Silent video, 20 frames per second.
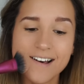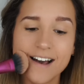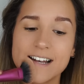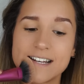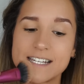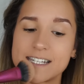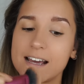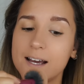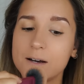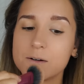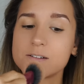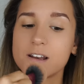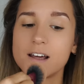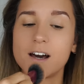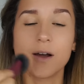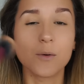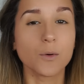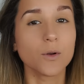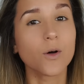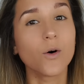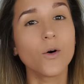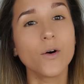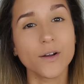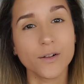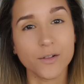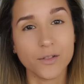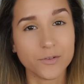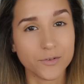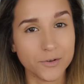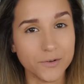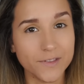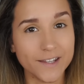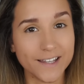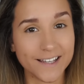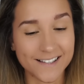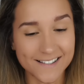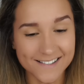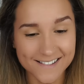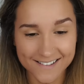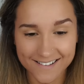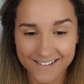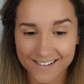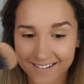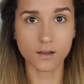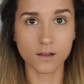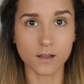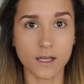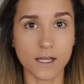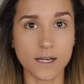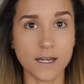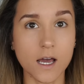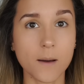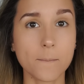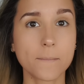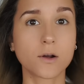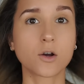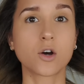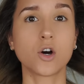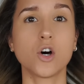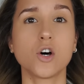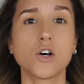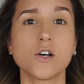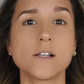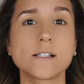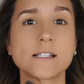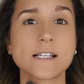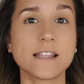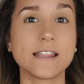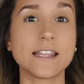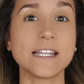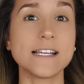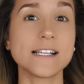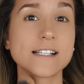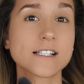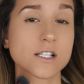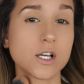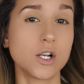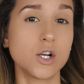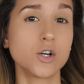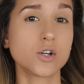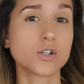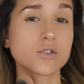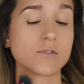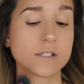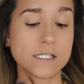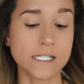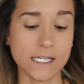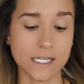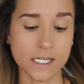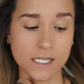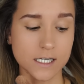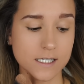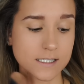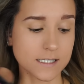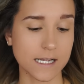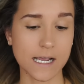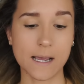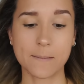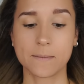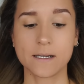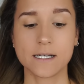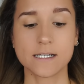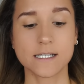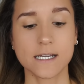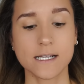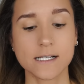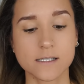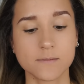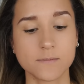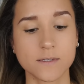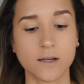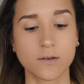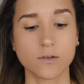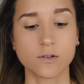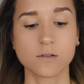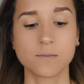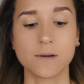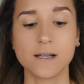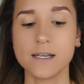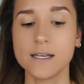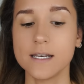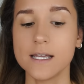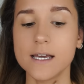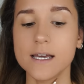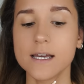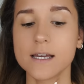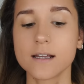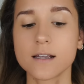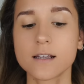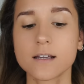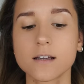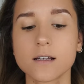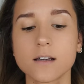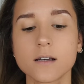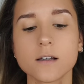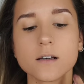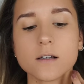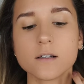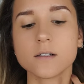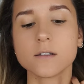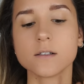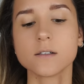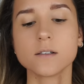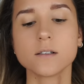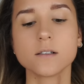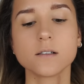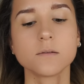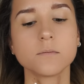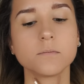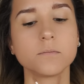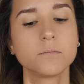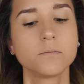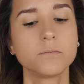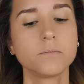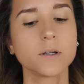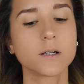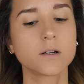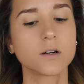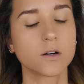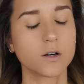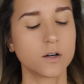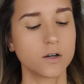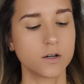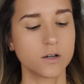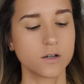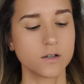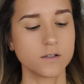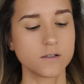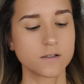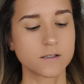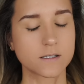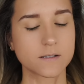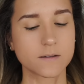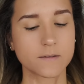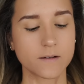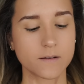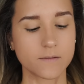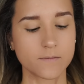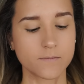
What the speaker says: I doubt I will oil through this. And now, because this looks ridiculous, I am gonna take some down onto my neck, because